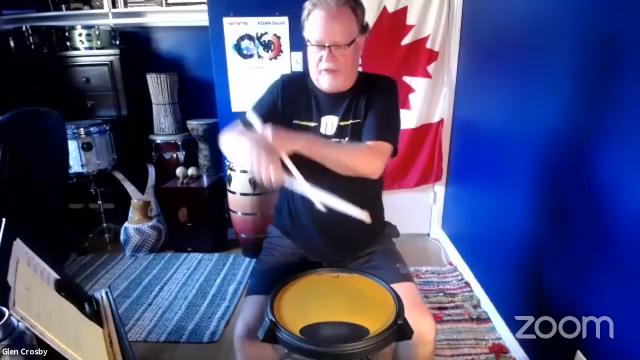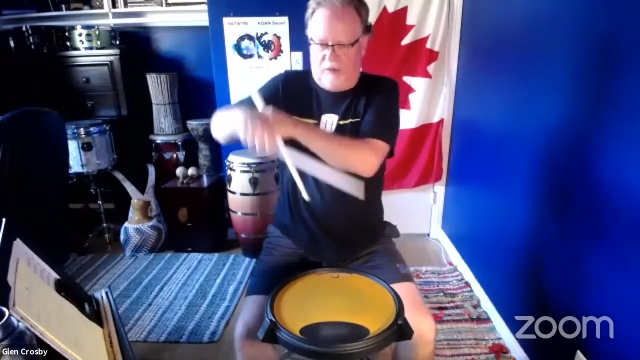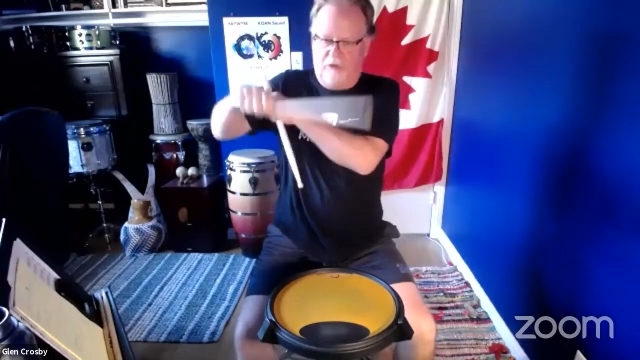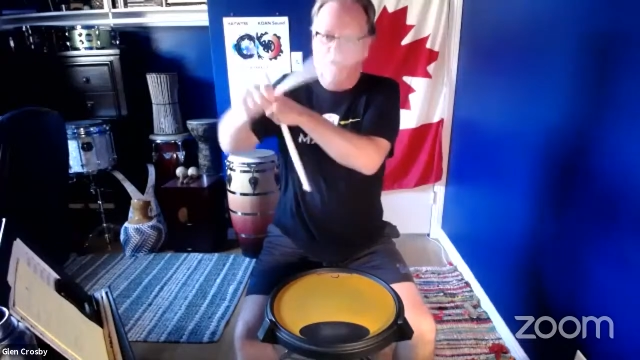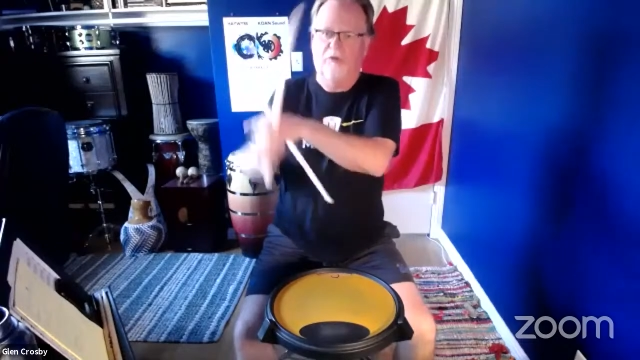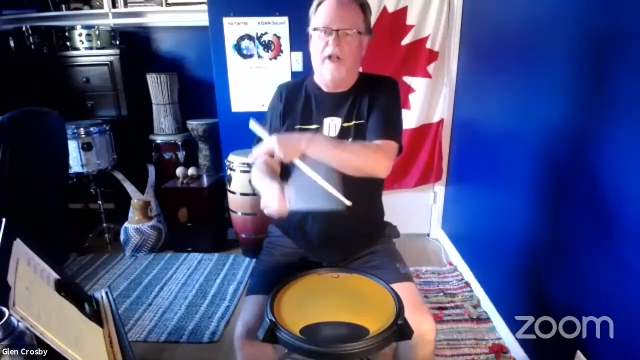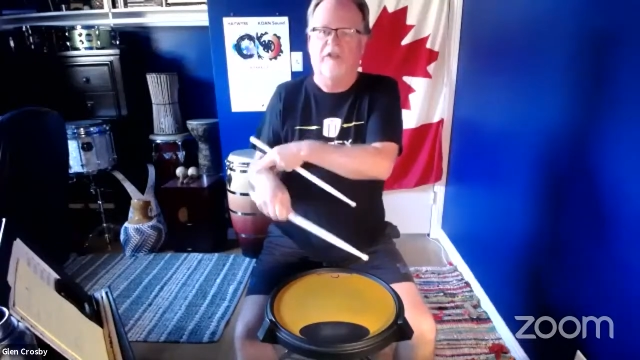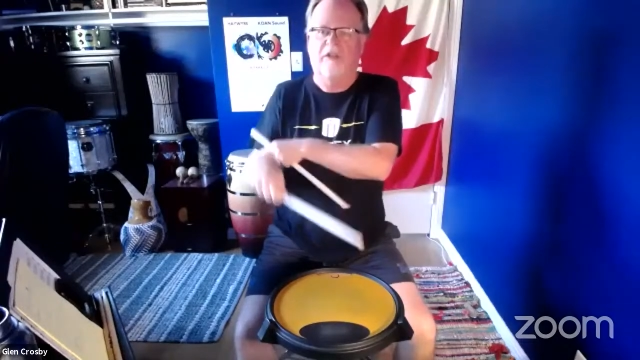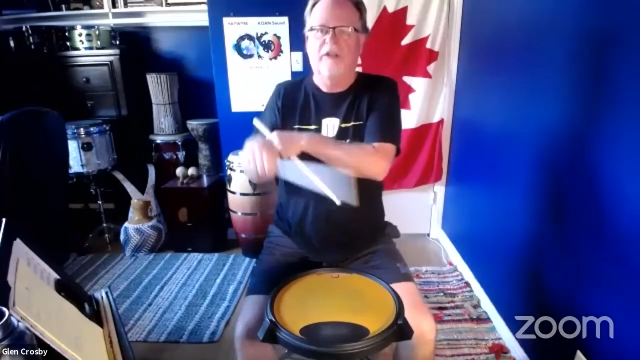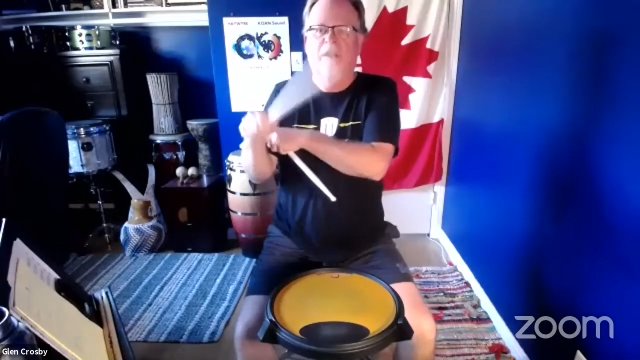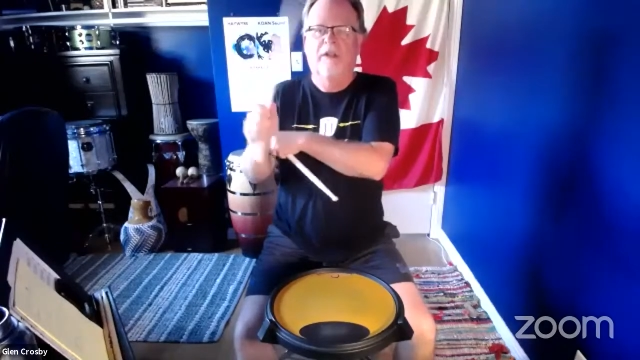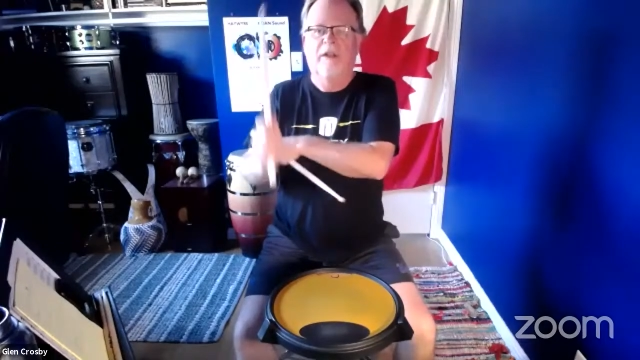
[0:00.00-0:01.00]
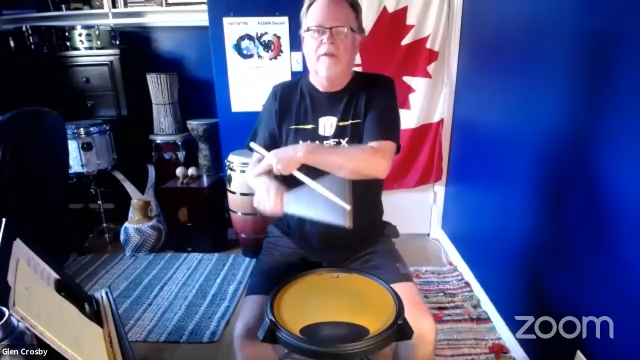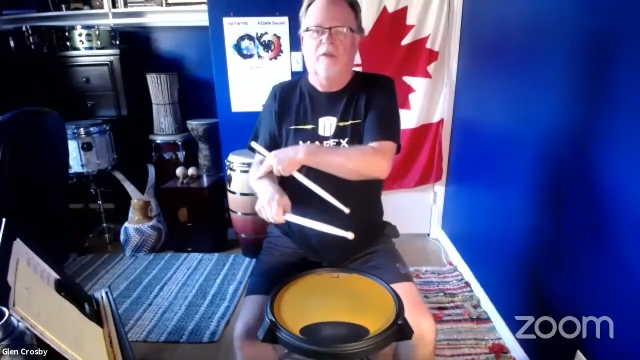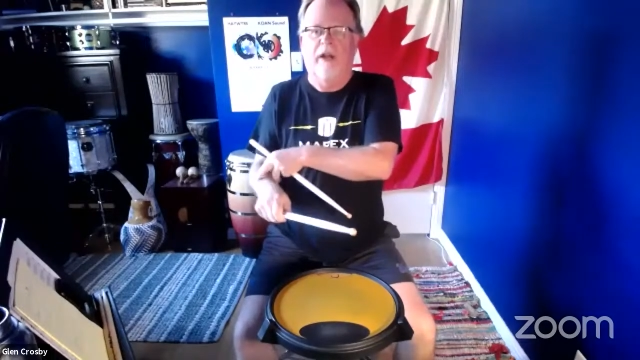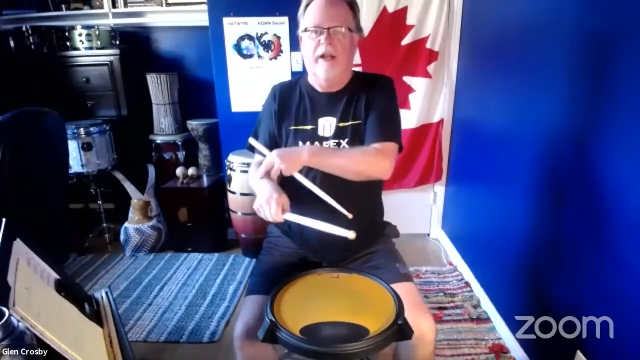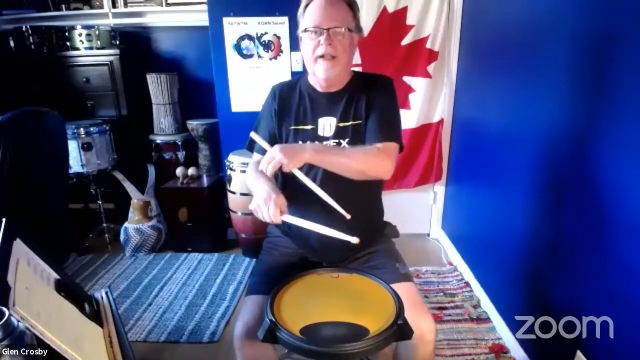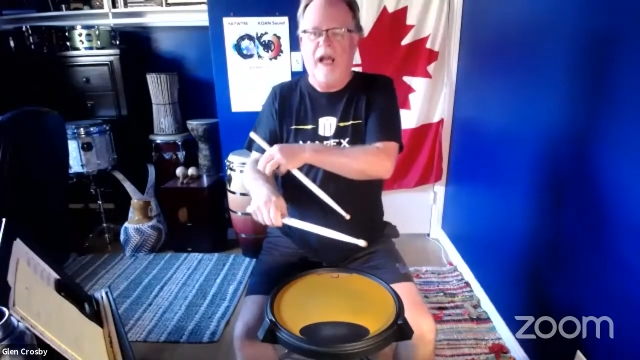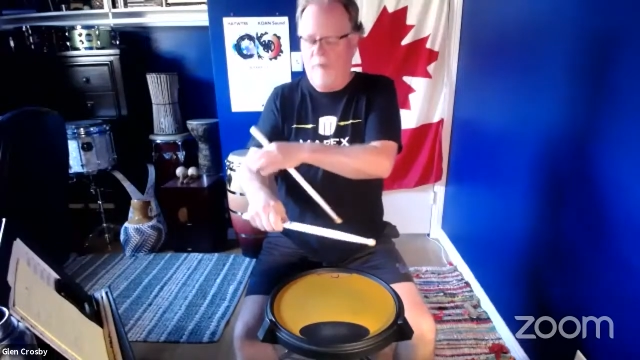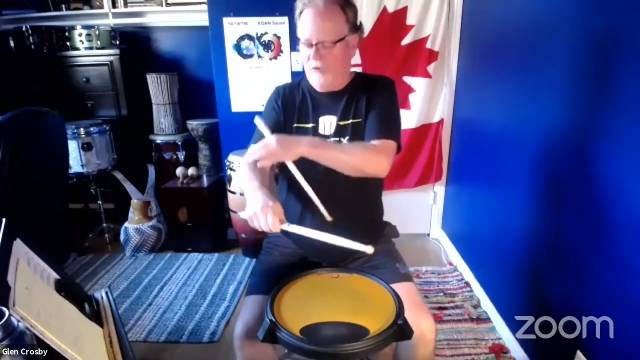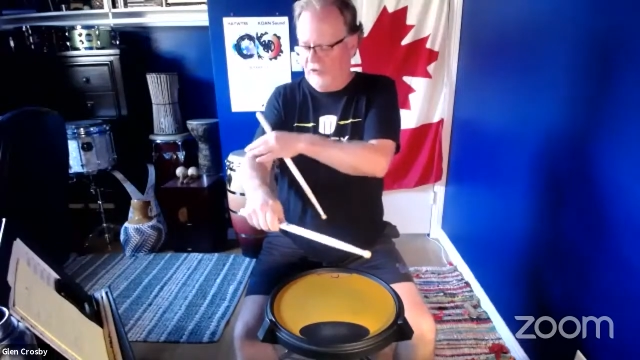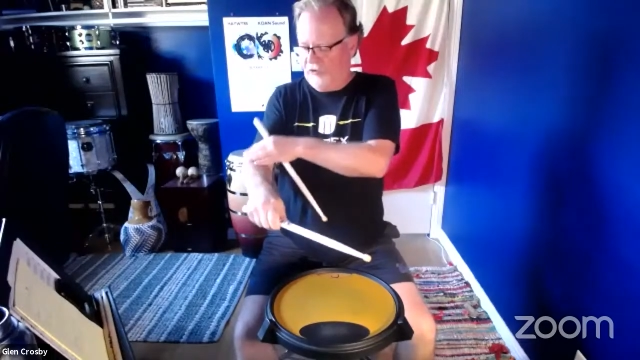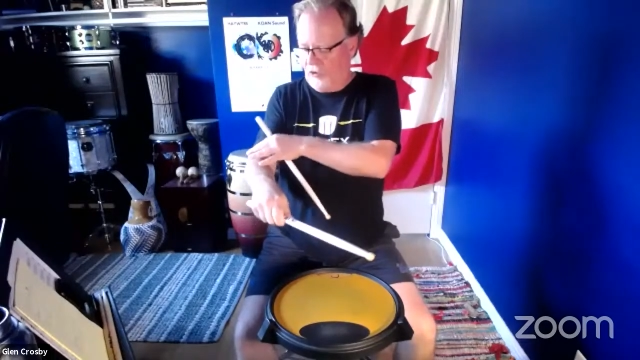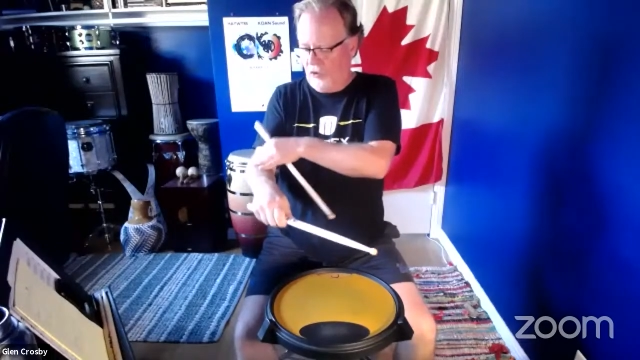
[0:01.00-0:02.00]
too crazy for right now, but
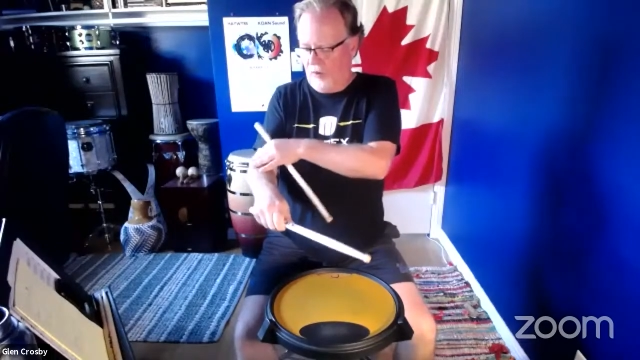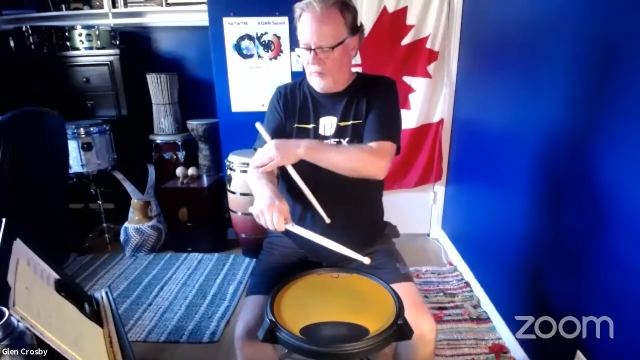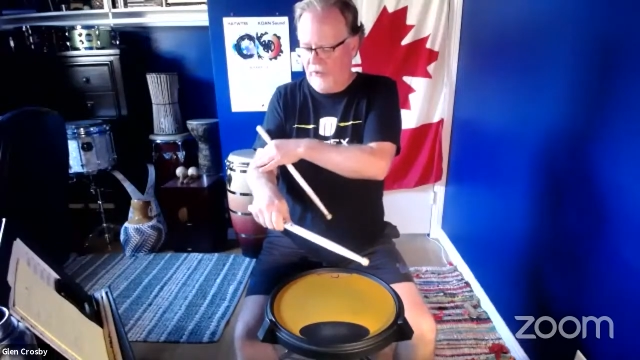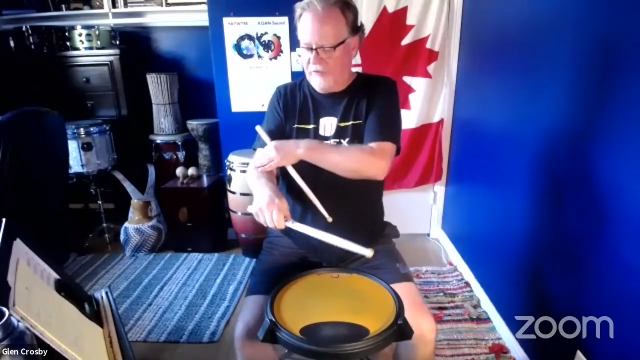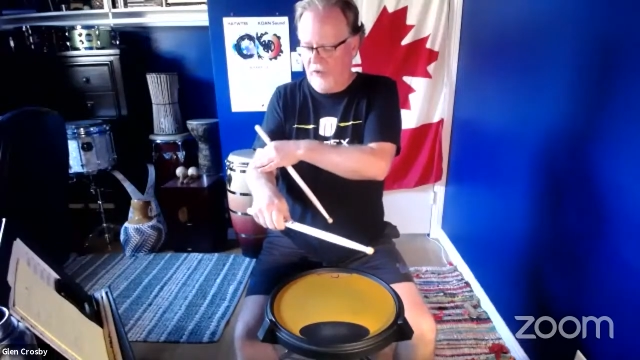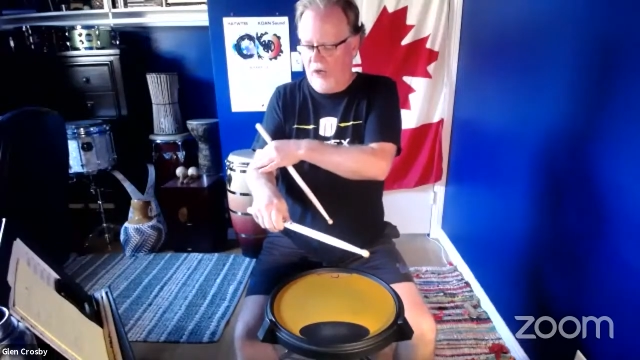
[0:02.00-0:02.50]
just incorporate the